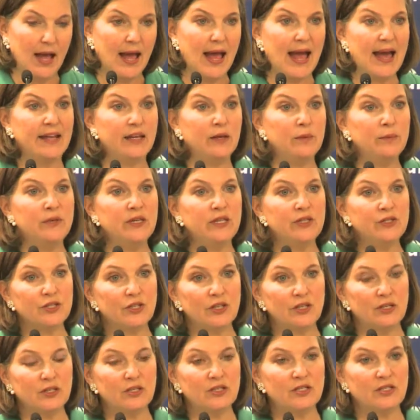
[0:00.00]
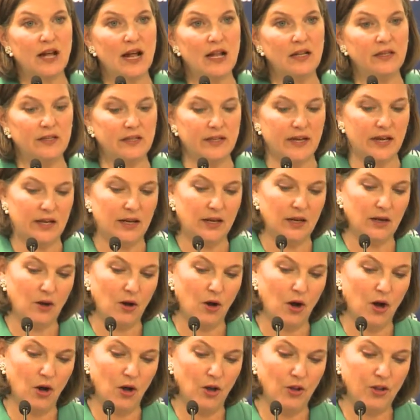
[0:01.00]
And it means consolidating
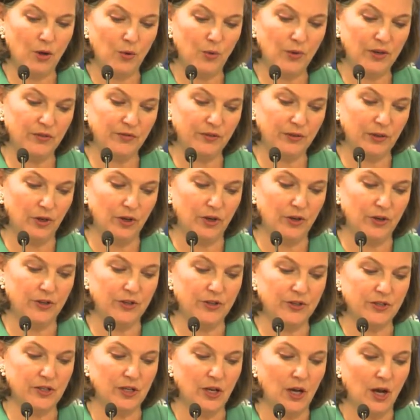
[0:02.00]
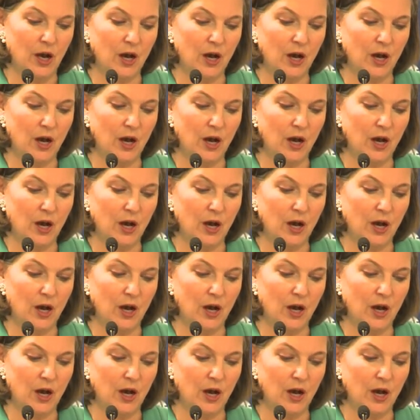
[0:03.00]
all that we've learned